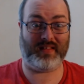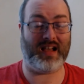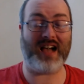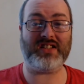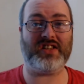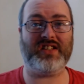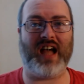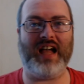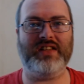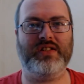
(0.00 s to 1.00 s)
as it
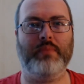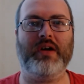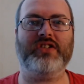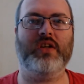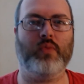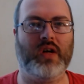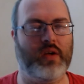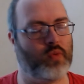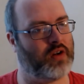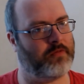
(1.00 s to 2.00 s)
stands, the person that
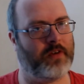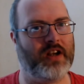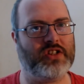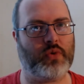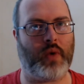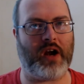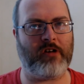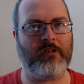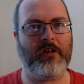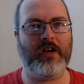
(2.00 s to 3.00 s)
won it fair and square,
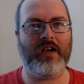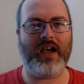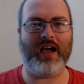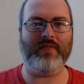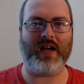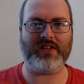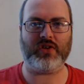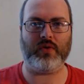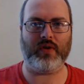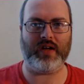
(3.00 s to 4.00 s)
and that's
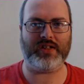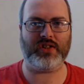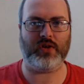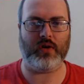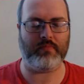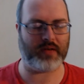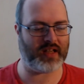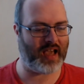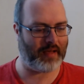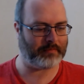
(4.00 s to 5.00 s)
all there is to it. But
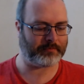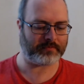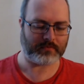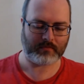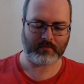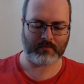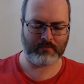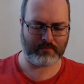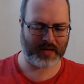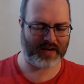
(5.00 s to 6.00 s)
yeah,
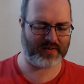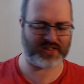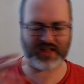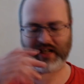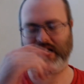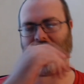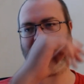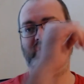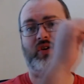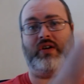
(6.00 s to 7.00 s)
piracy
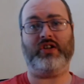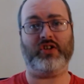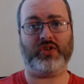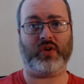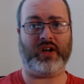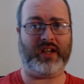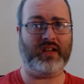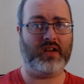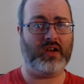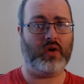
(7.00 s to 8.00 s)
is going to destroy
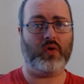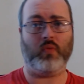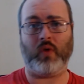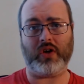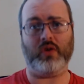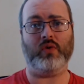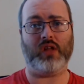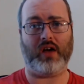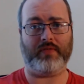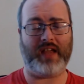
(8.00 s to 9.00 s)
what you
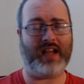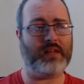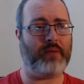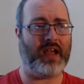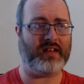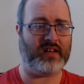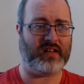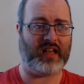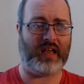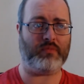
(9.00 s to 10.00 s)
love, the
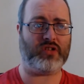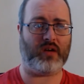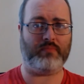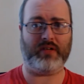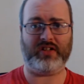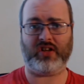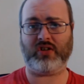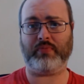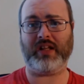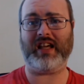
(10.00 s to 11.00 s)
independent games companies. The
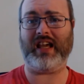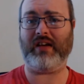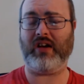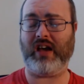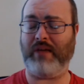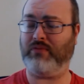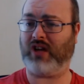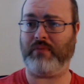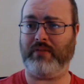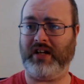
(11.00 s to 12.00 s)
AAA games
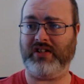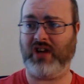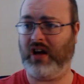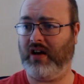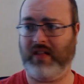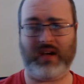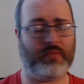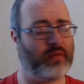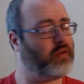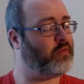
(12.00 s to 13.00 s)
companies, they can
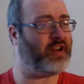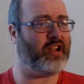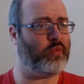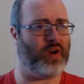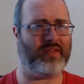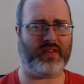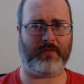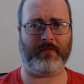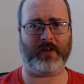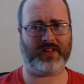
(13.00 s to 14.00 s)
bring out whatever the
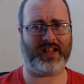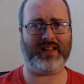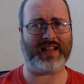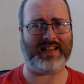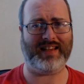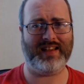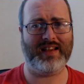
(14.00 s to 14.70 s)
fuck they like.